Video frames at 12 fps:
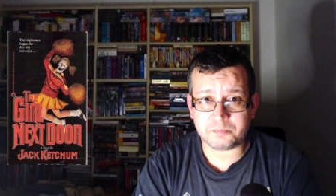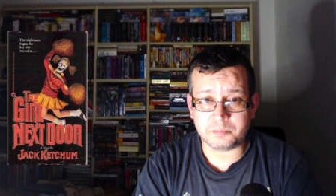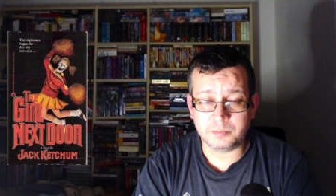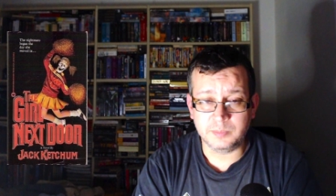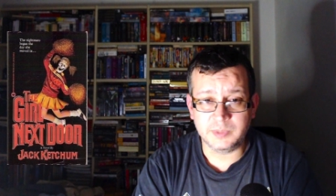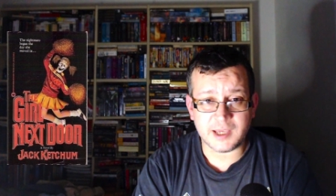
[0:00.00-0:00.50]

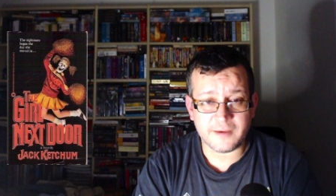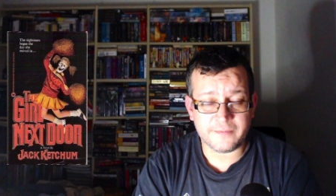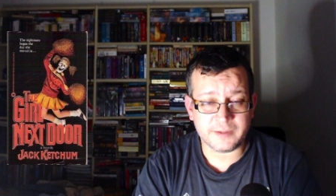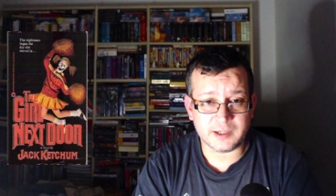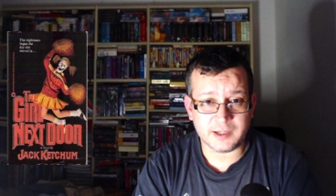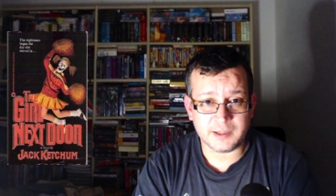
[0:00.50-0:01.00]

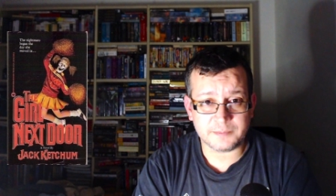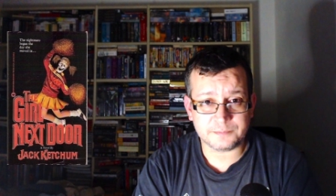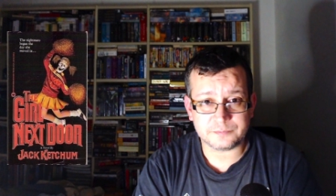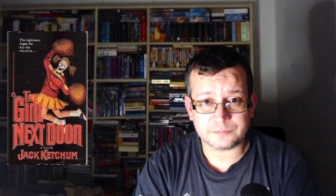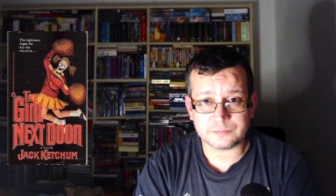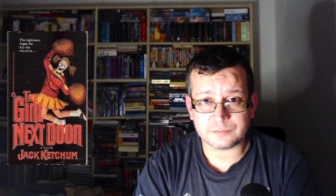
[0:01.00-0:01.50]
definitely
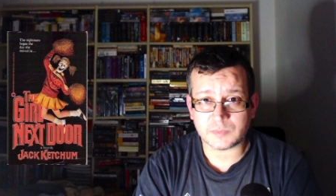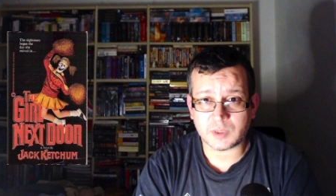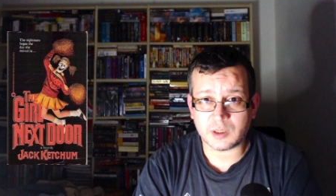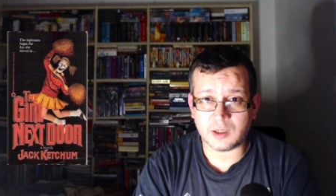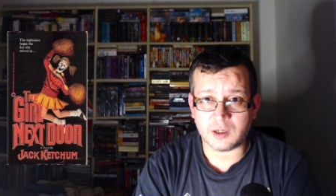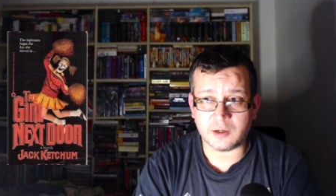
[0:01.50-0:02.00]

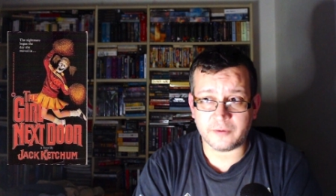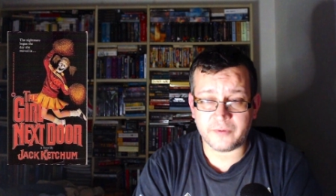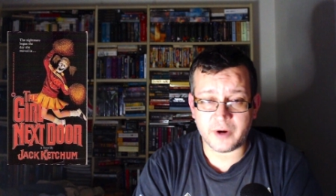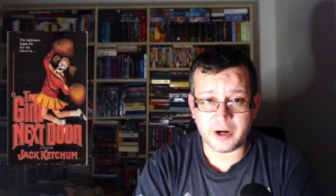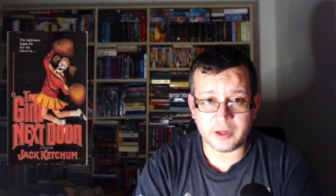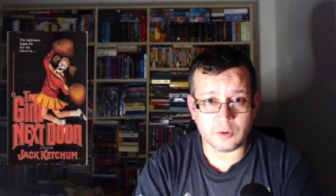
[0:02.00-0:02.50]
a
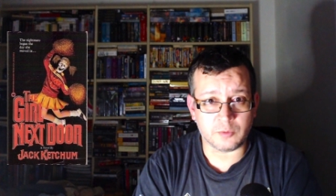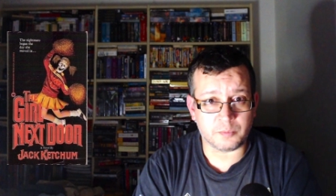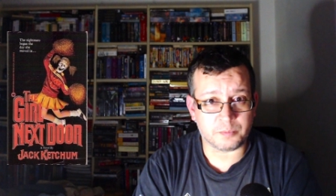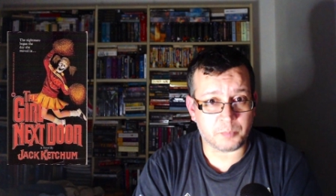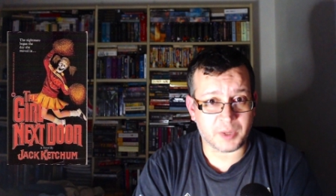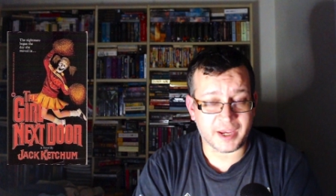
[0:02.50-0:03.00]
very good
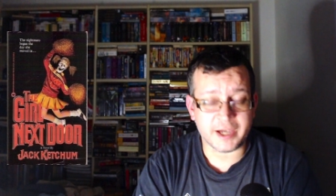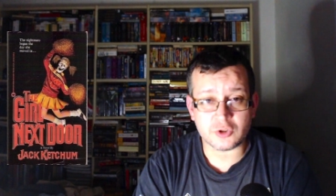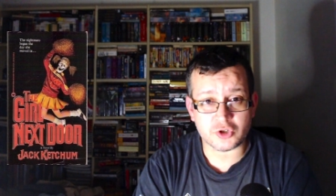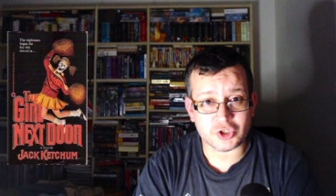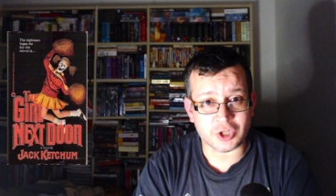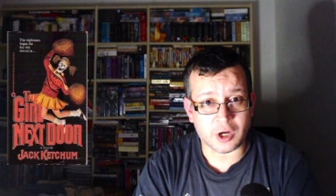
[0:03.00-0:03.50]
place to
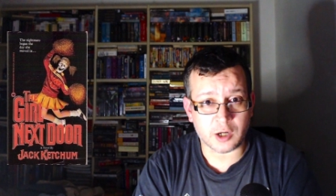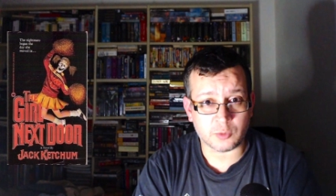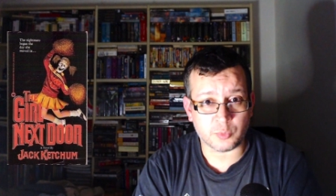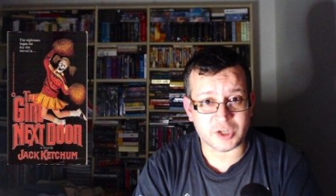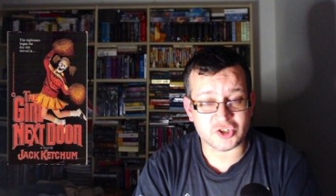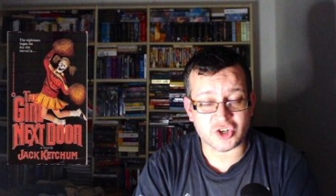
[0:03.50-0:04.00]
start
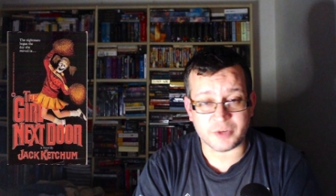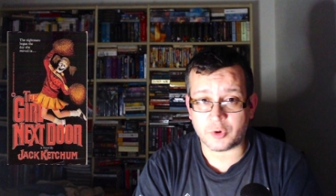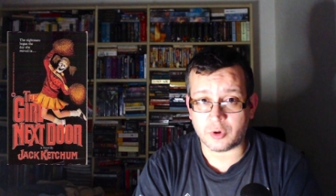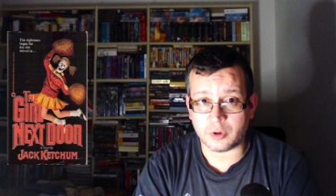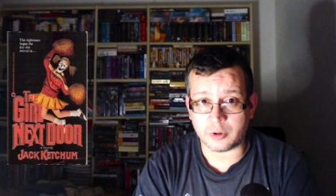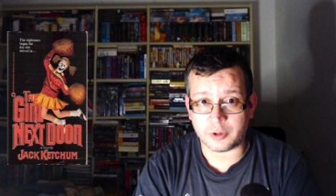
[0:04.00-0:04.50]
with extreme
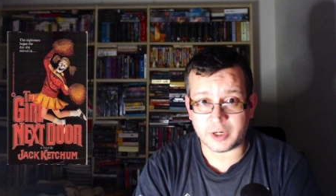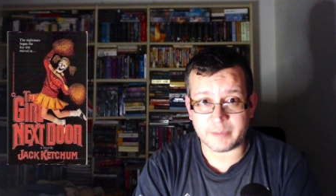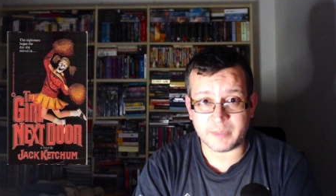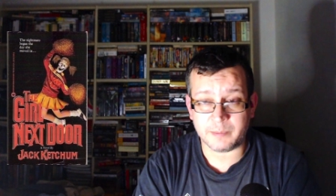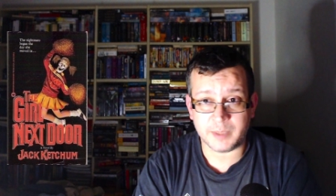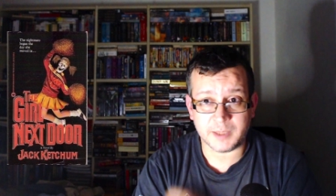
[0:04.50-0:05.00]
horror and
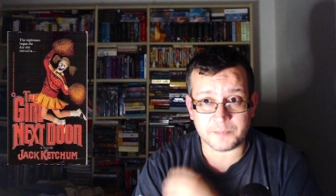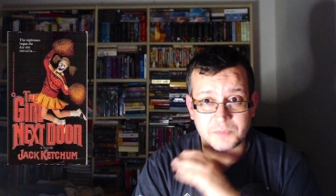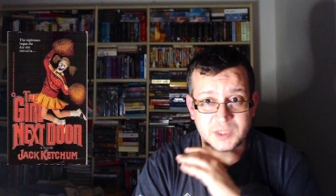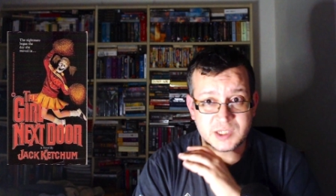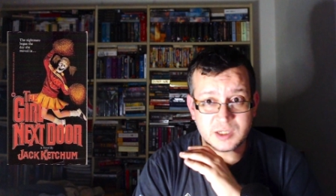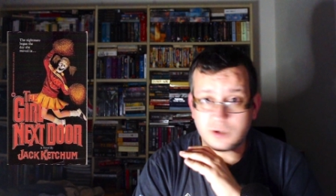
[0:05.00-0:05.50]
maybe
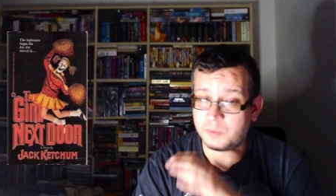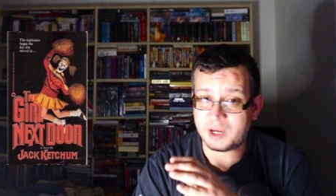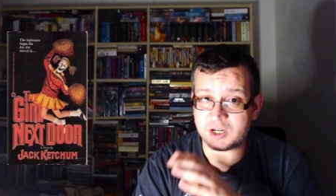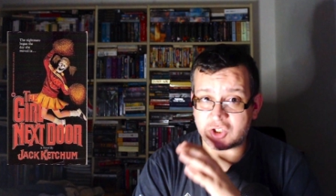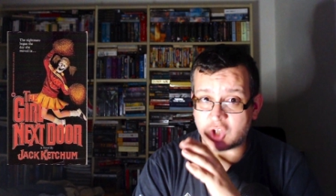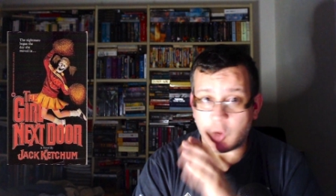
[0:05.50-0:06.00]
it's a good
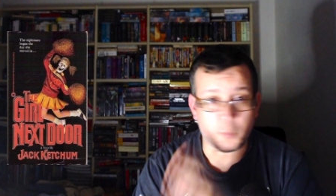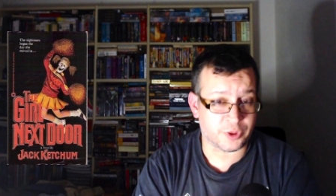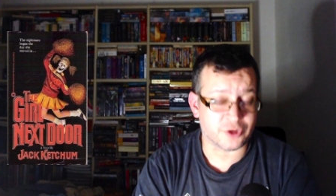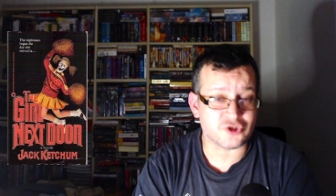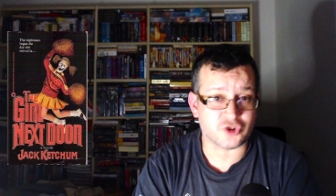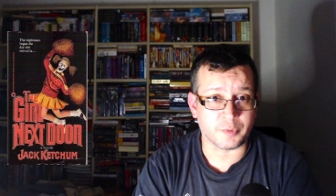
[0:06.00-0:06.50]
place to stop with
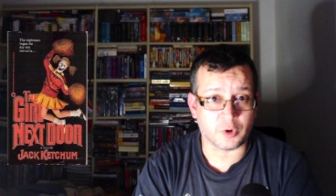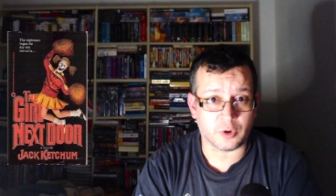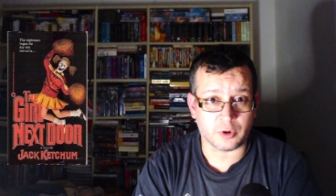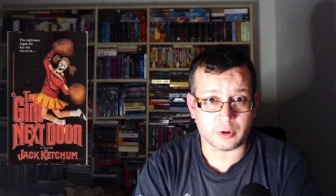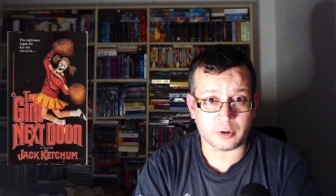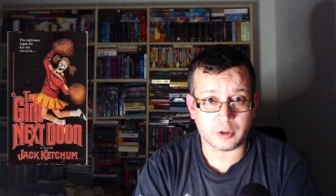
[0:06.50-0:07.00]
extreme
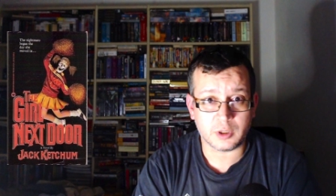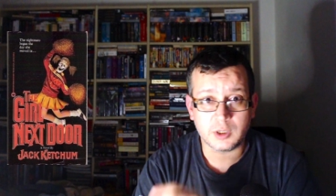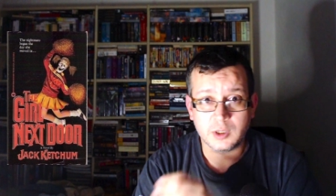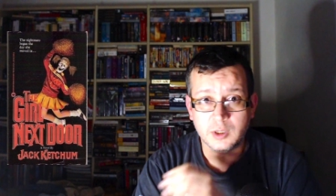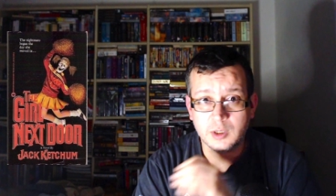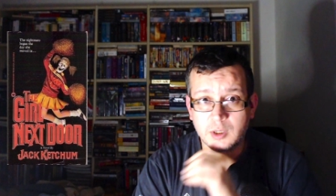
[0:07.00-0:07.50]
horror
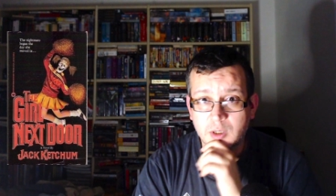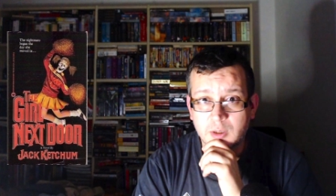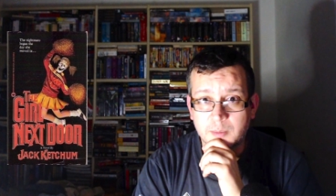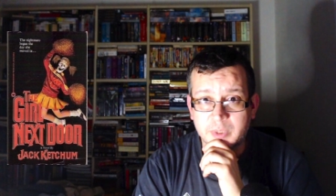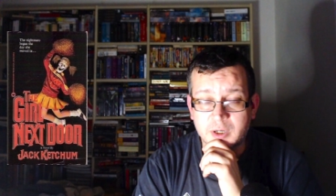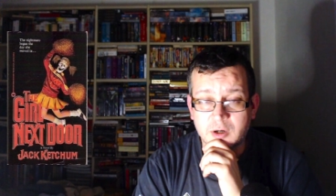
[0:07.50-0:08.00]

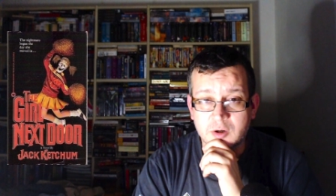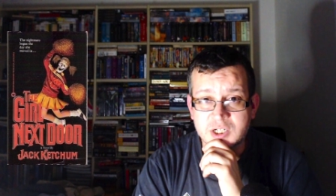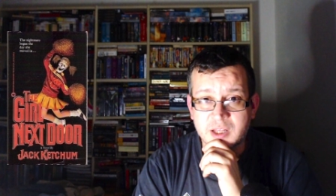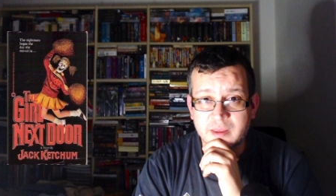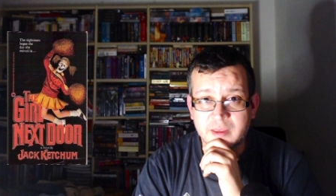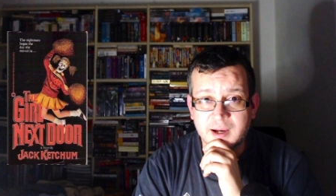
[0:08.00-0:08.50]
because
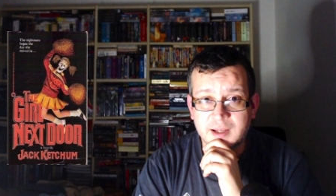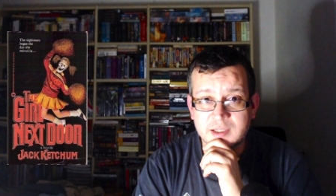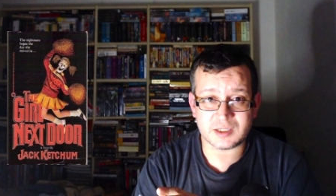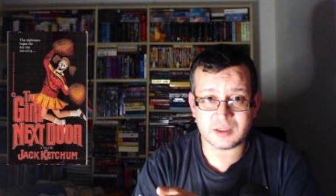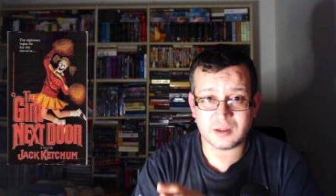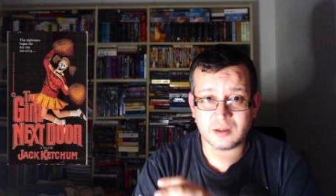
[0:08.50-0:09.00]

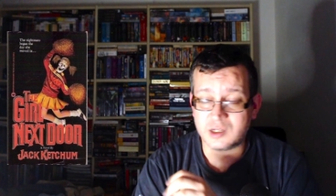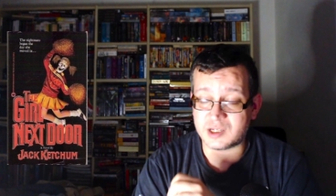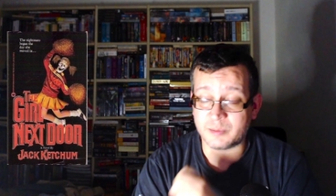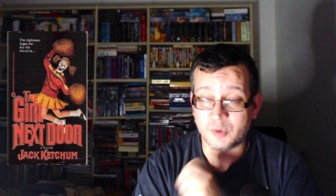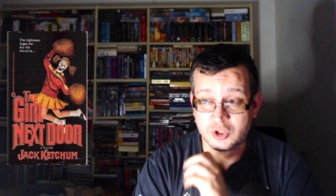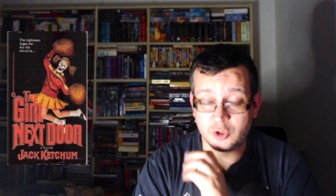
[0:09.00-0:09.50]
that's the
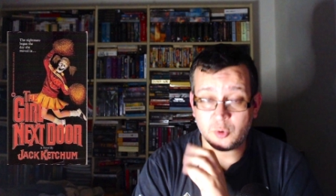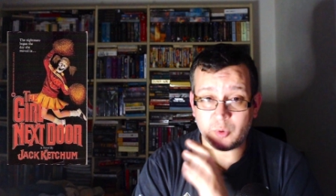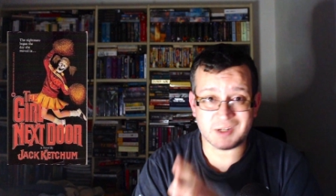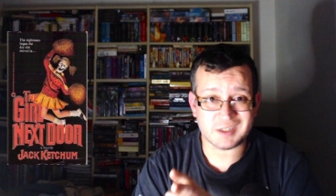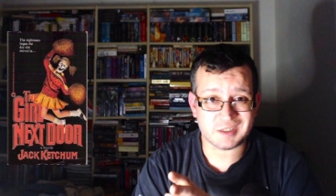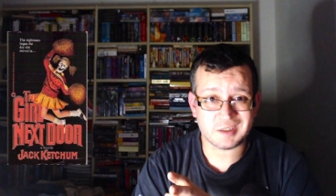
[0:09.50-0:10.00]
most
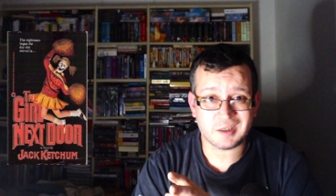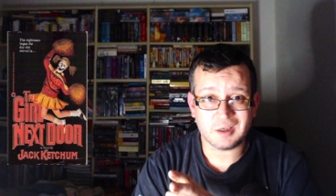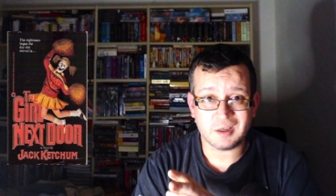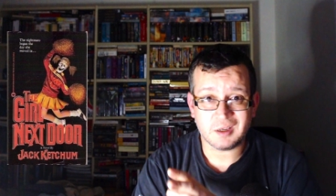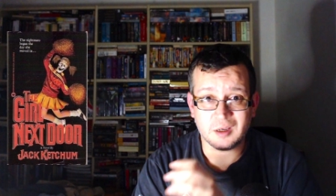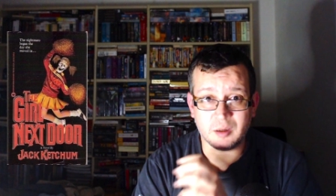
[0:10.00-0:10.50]
nuanced
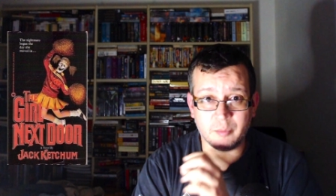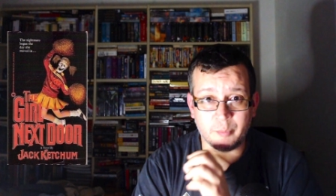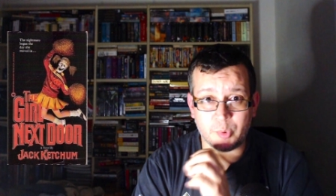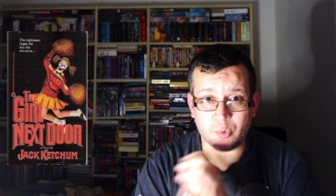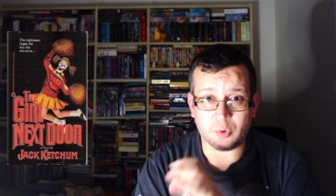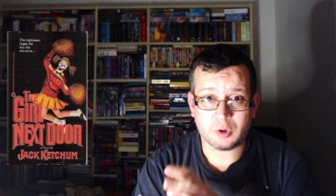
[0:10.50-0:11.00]

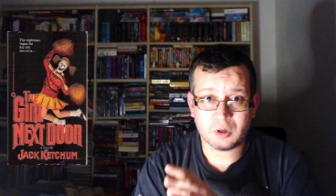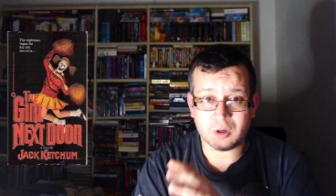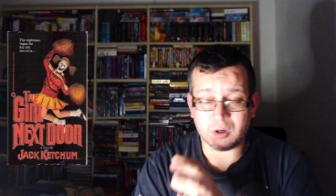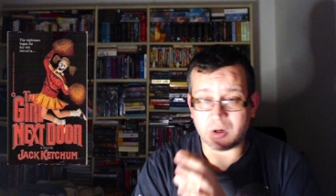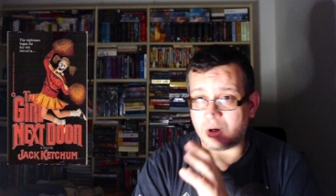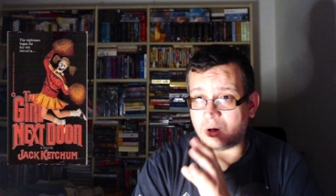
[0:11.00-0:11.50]
book
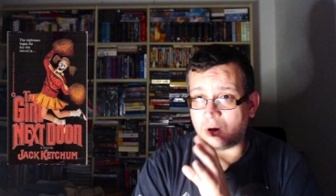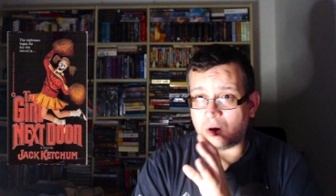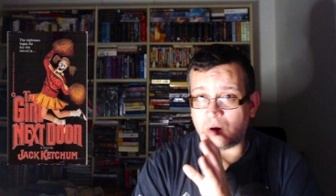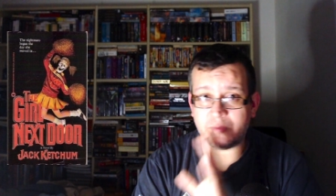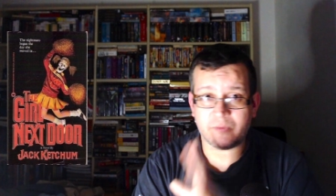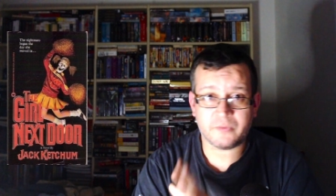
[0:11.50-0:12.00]

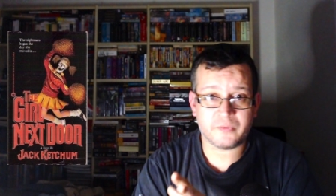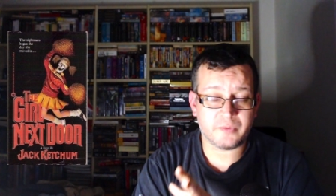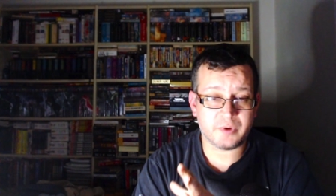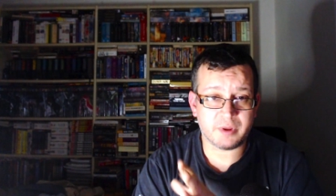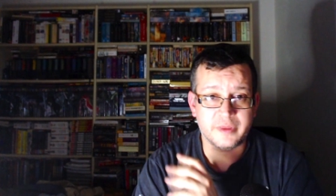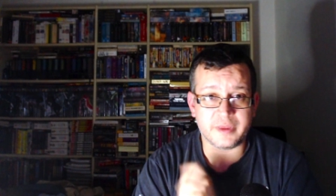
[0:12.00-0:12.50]
of
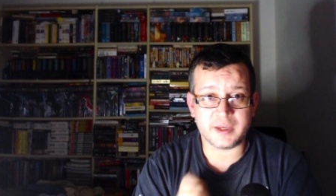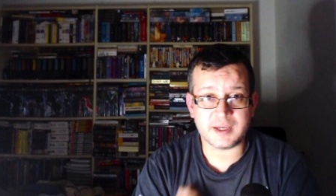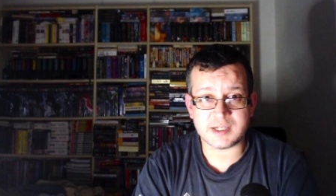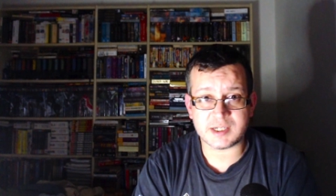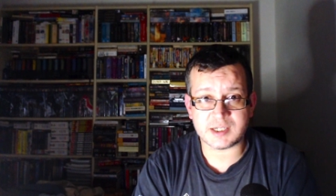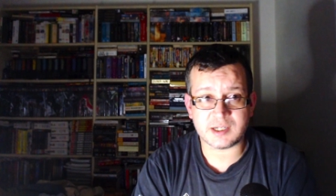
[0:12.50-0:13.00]

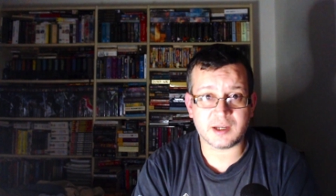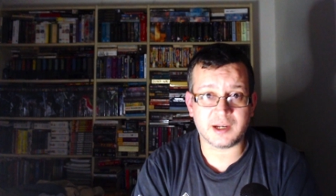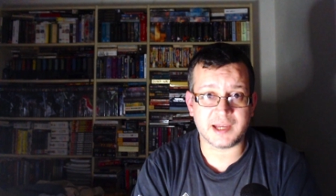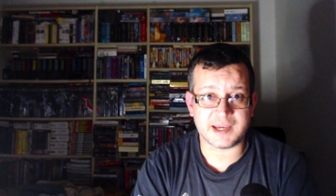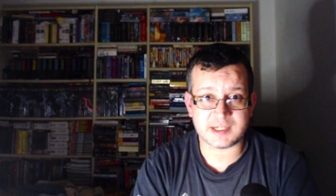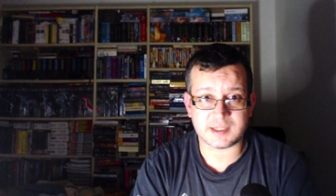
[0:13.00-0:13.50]
this uh,
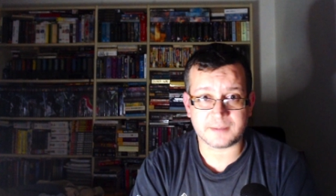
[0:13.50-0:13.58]
list